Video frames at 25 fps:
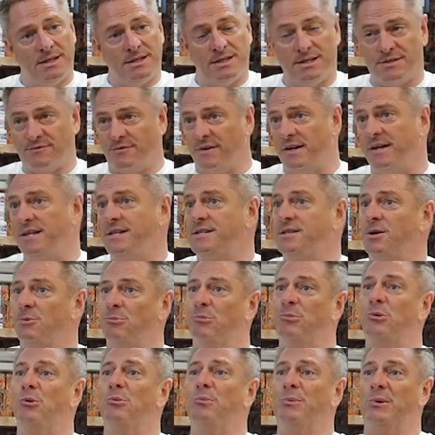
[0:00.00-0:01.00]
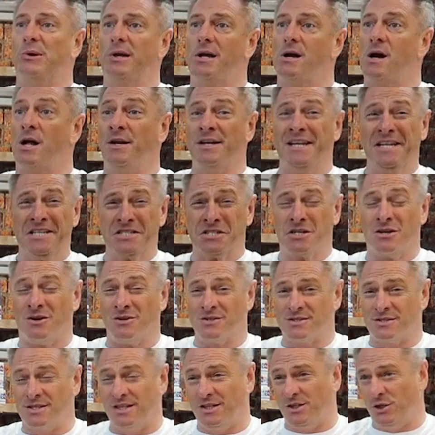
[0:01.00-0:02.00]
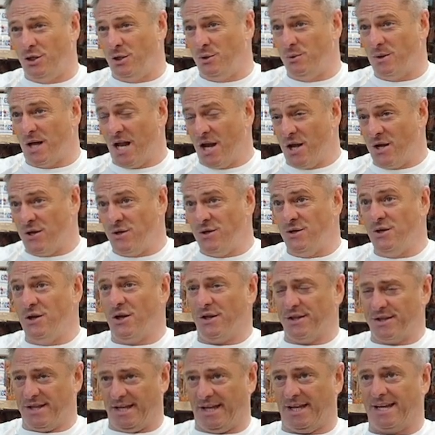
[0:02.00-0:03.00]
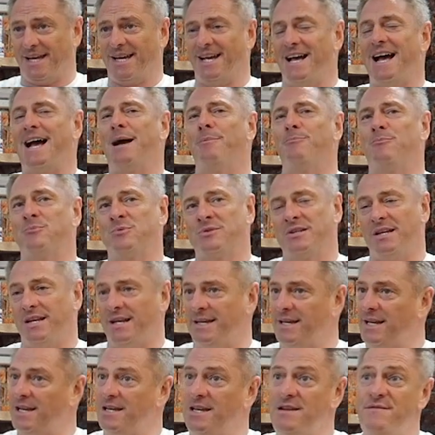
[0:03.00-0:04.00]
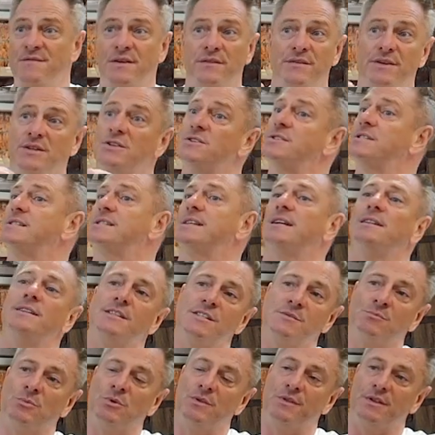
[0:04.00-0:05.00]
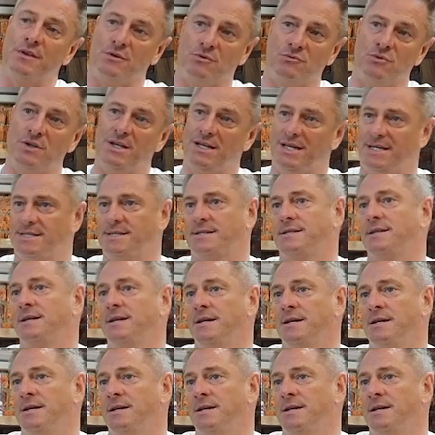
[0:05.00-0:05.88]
It's very simple, put it on. It's costing you nothing, absolutely. And even if it doesn't sell this month, it'll relist.